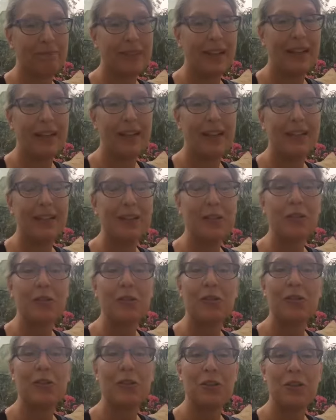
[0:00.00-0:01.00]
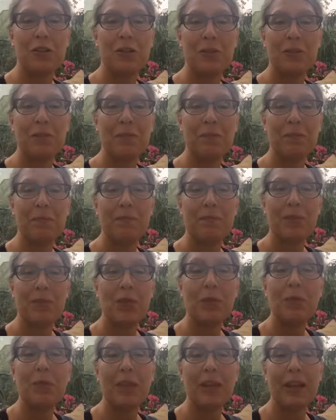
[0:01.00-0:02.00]
and I'll talk to you
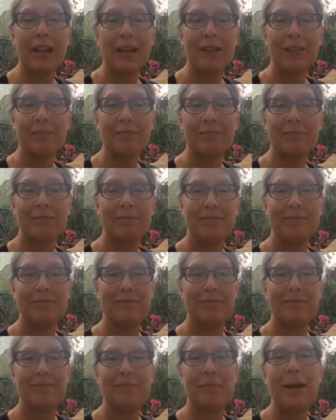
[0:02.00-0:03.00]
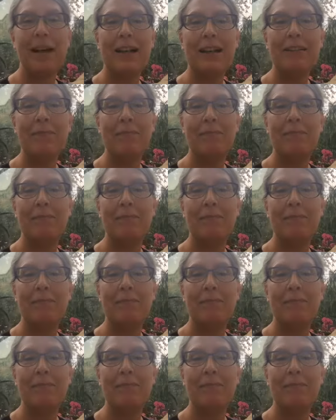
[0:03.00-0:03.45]
soon again. Bye.